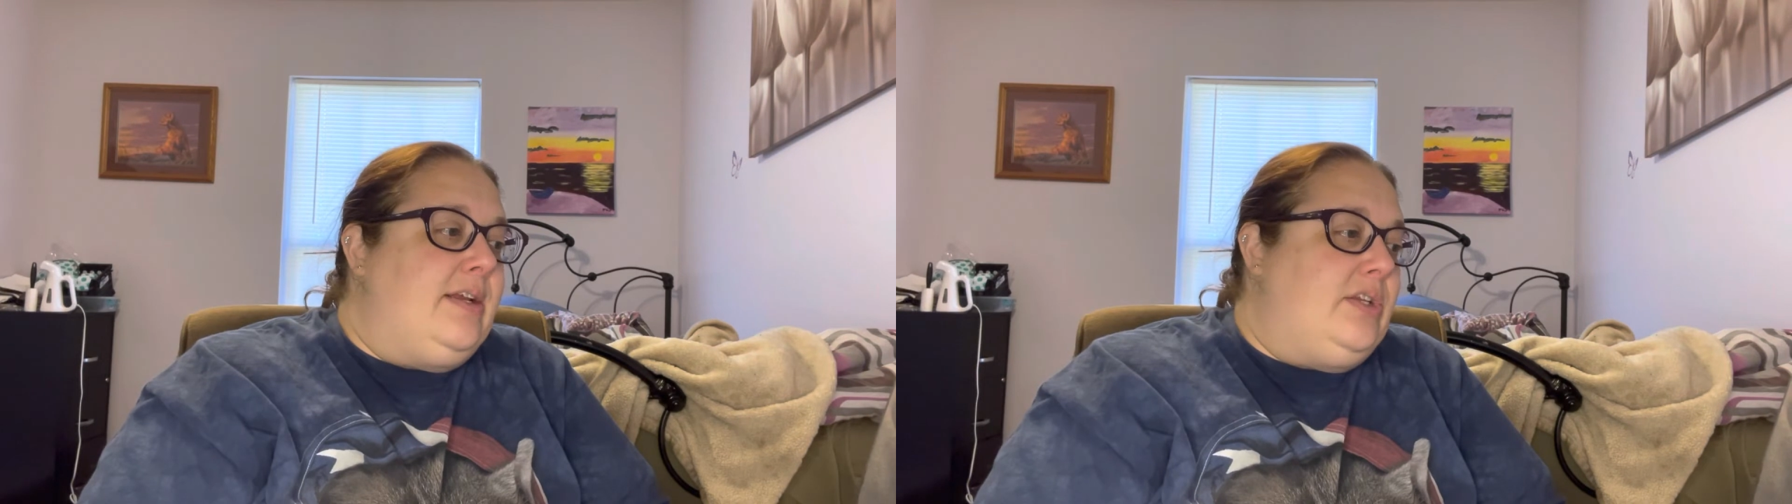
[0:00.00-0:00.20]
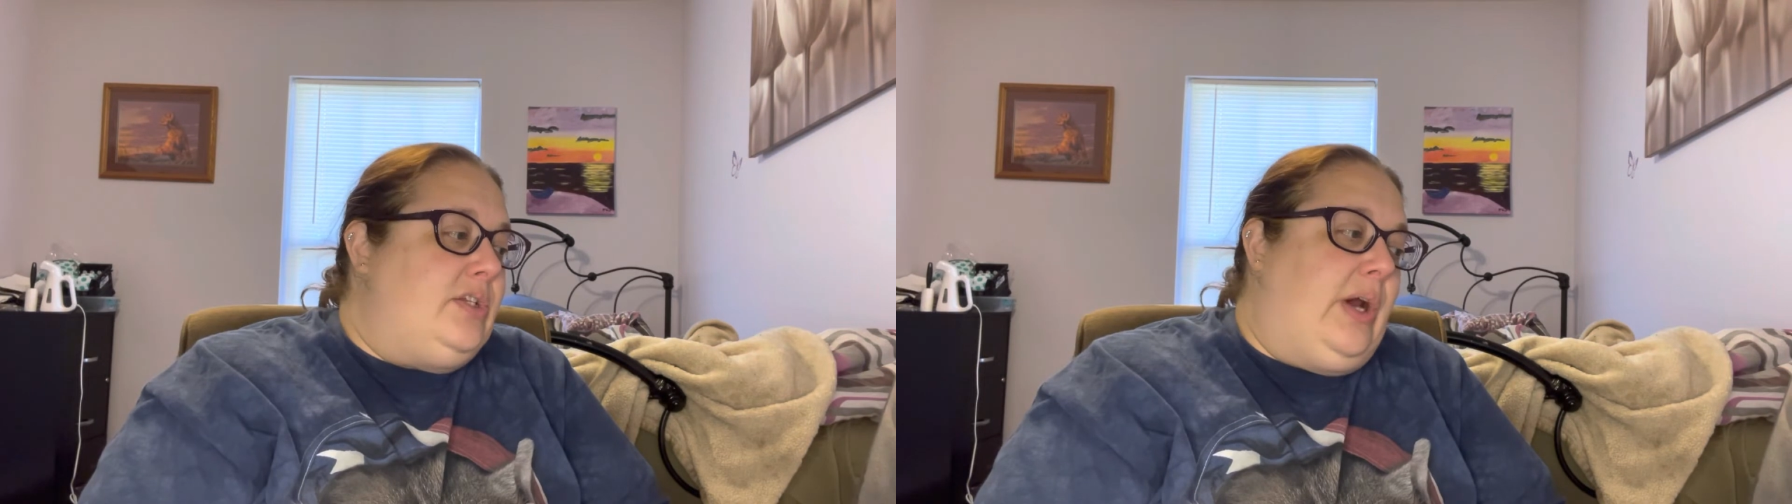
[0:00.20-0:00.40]

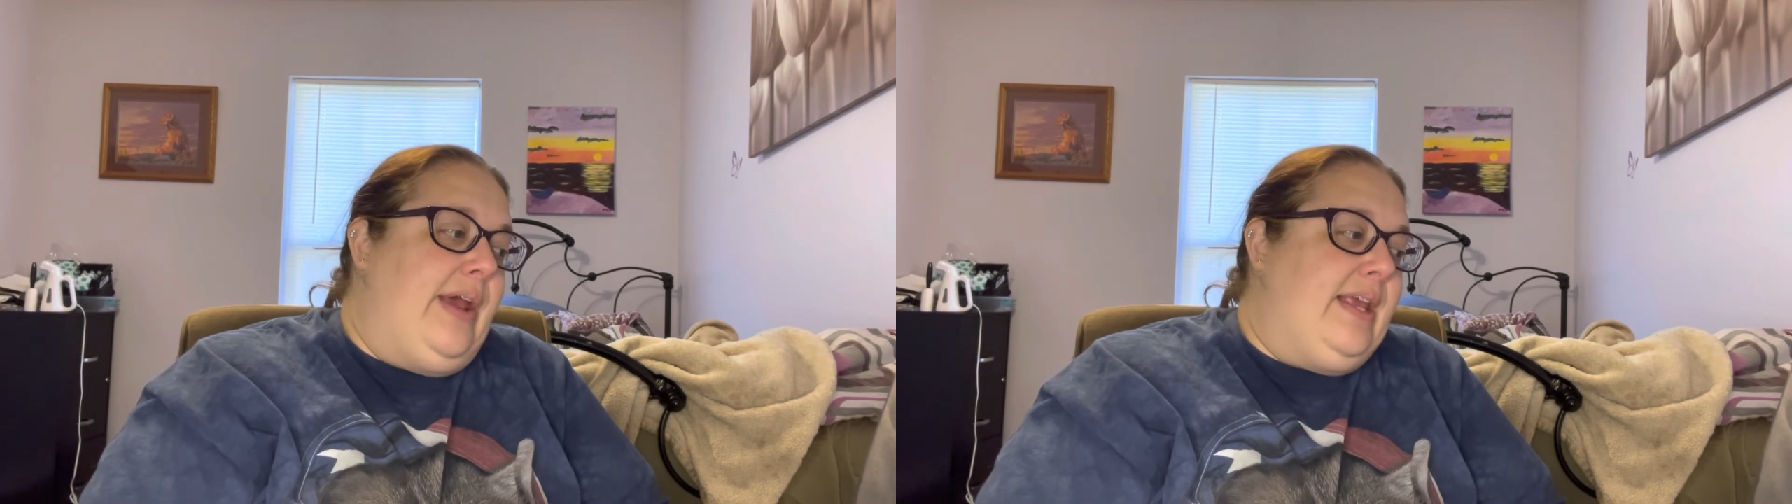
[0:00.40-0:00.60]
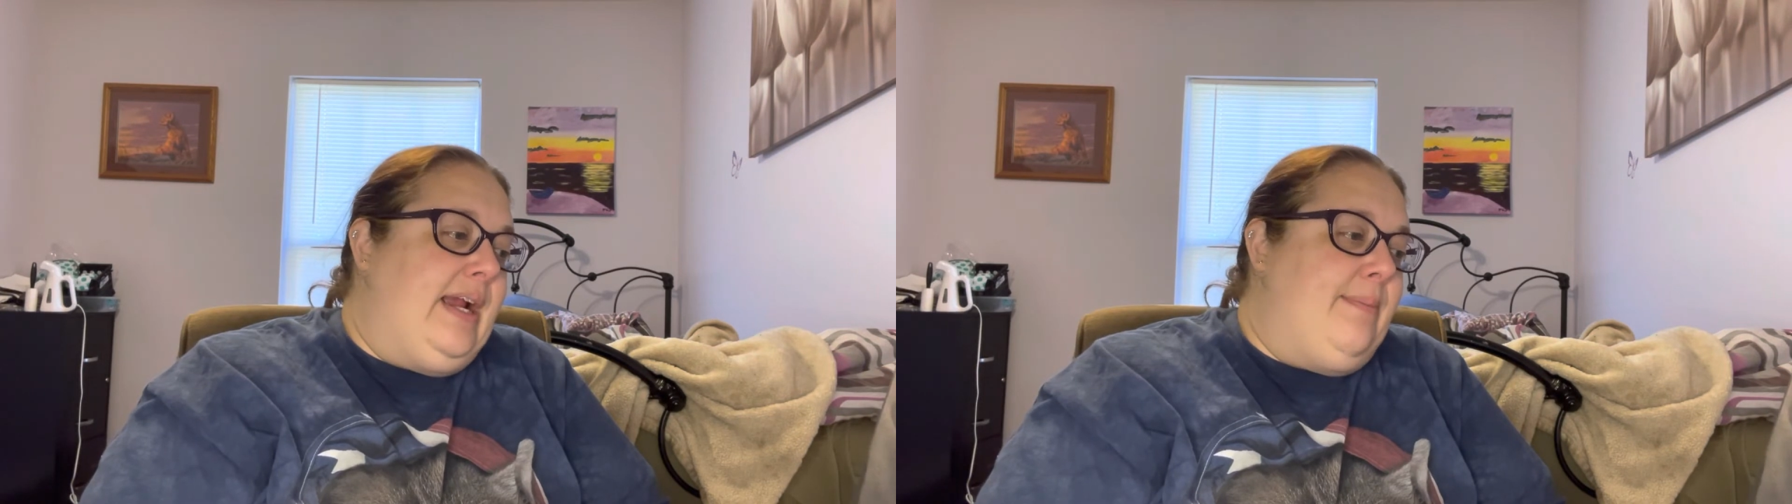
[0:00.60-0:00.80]
So I
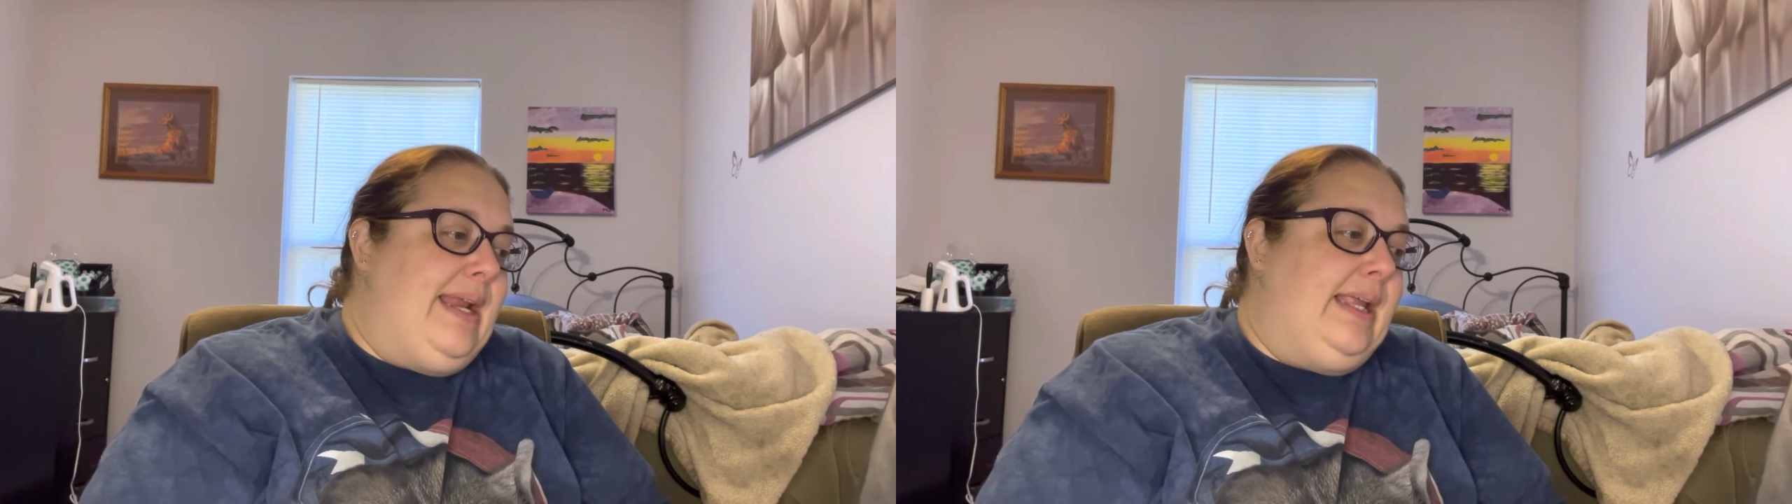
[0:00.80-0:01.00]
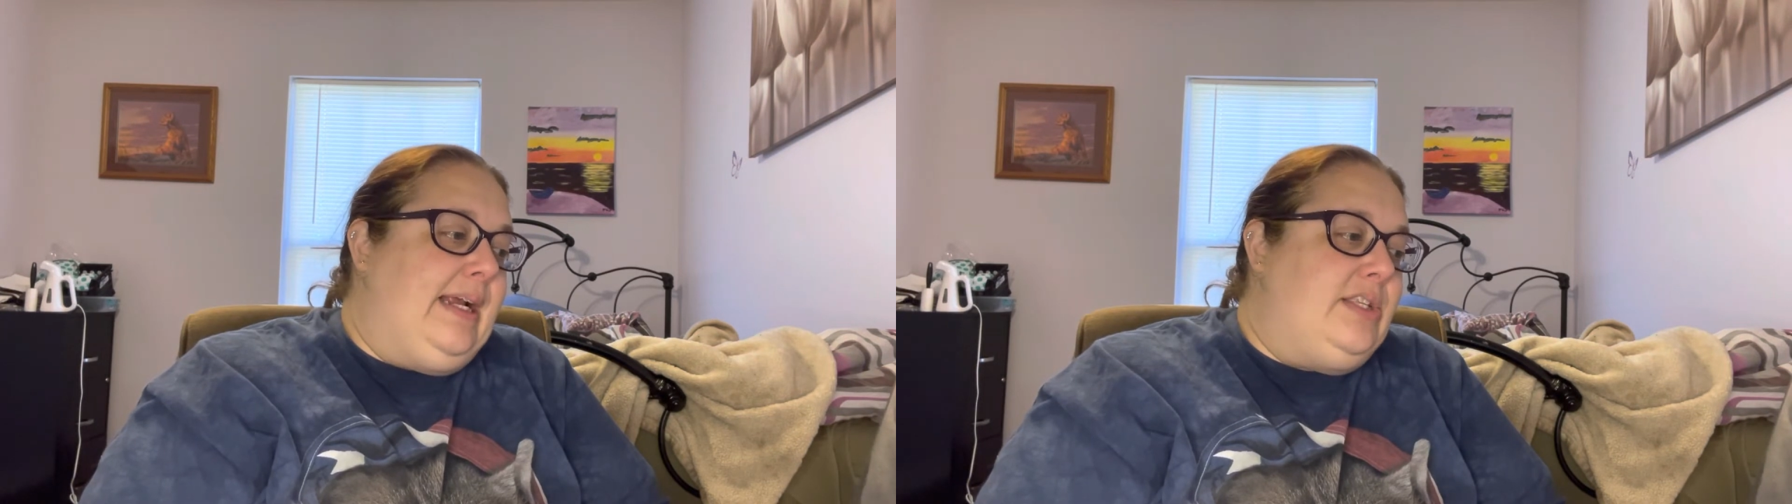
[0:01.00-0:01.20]
think I
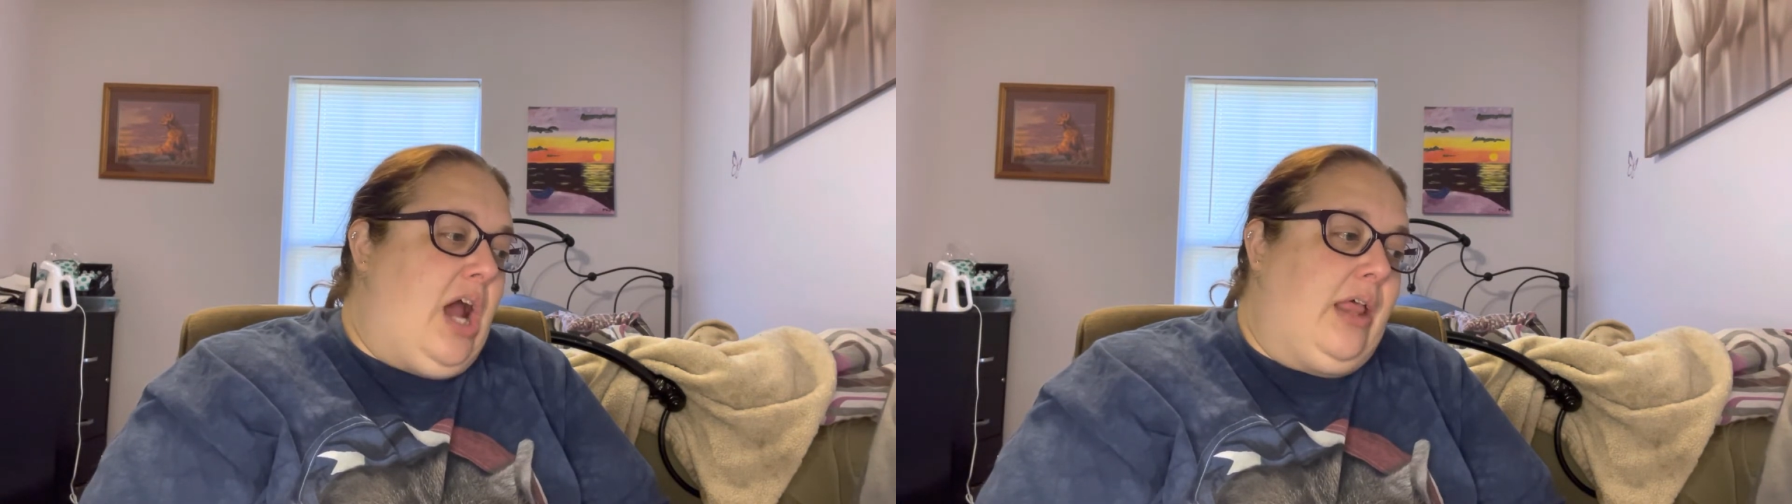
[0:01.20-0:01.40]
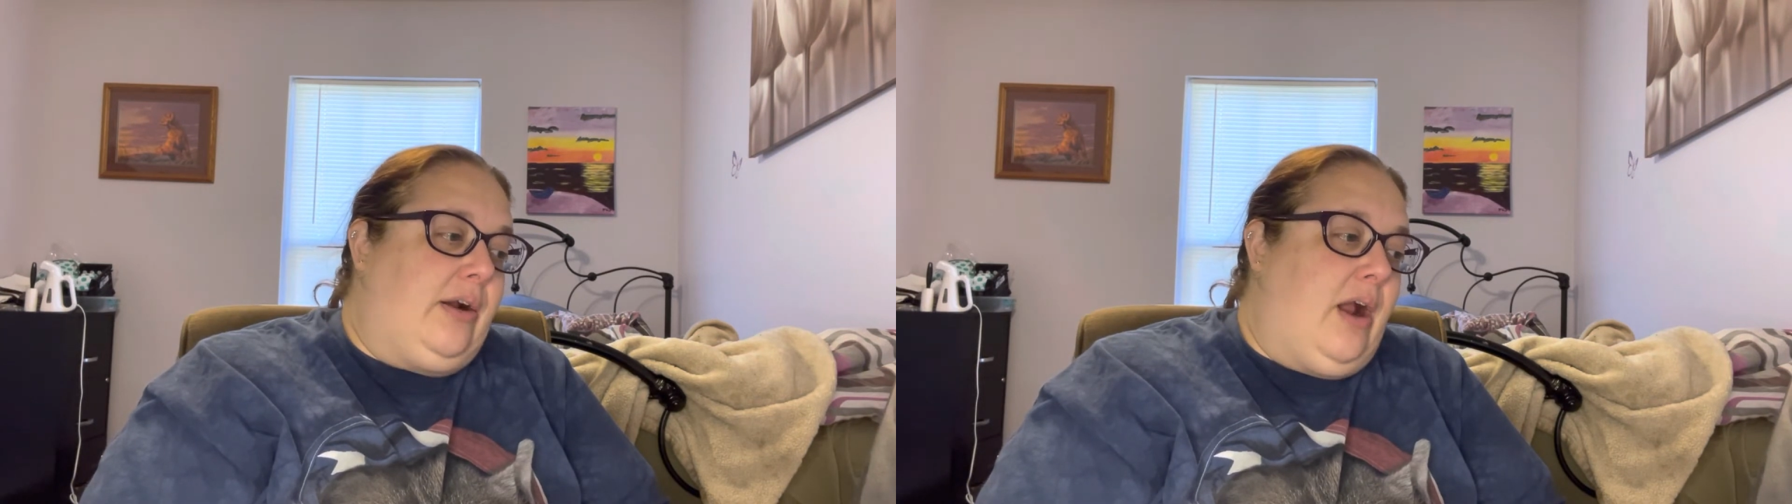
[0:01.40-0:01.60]
made like $1